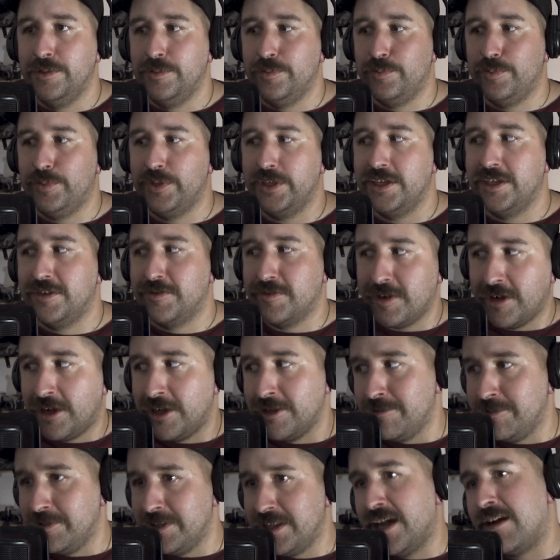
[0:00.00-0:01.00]
but you're
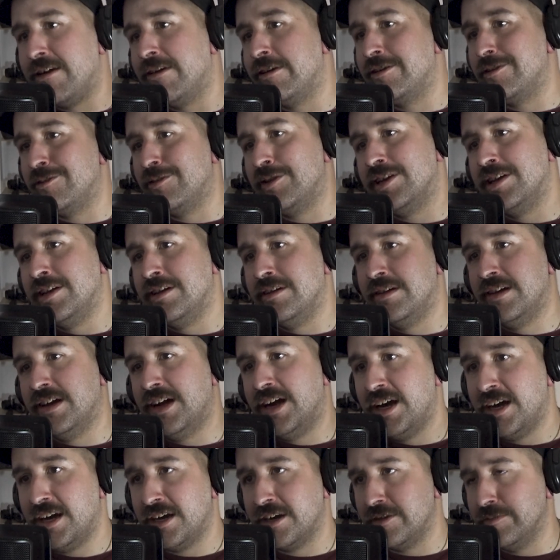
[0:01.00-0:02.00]
riding with Aaron Gwyn,
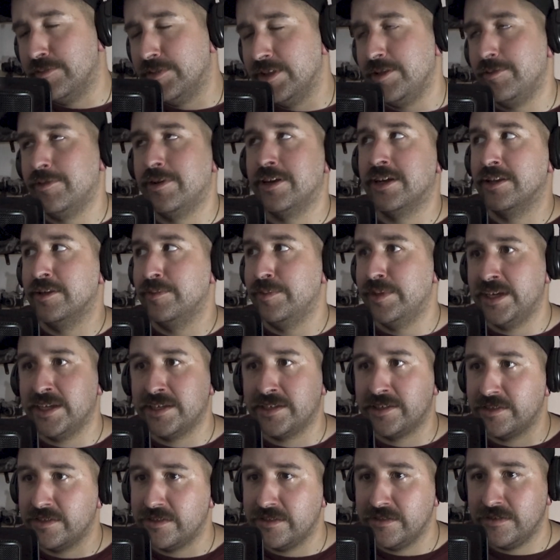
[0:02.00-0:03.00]
arguably one of the
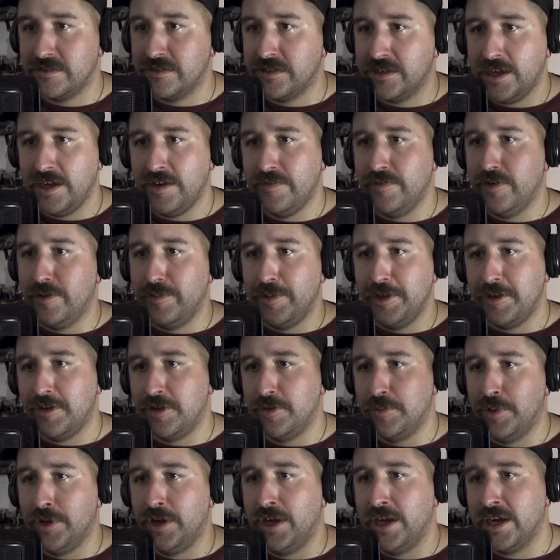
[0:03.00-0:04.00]
best ever to be on
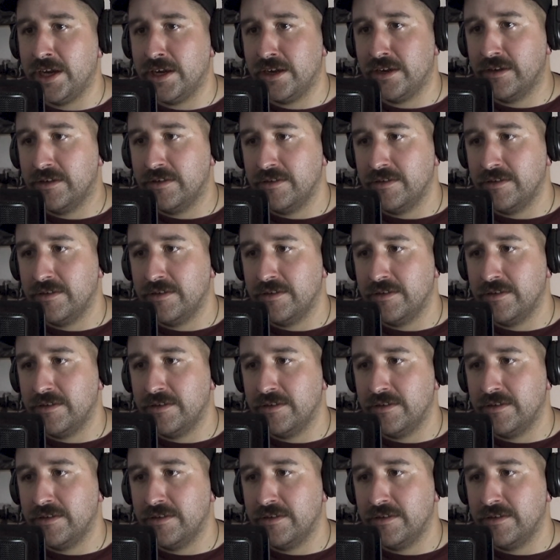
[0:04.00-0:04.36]
a bike.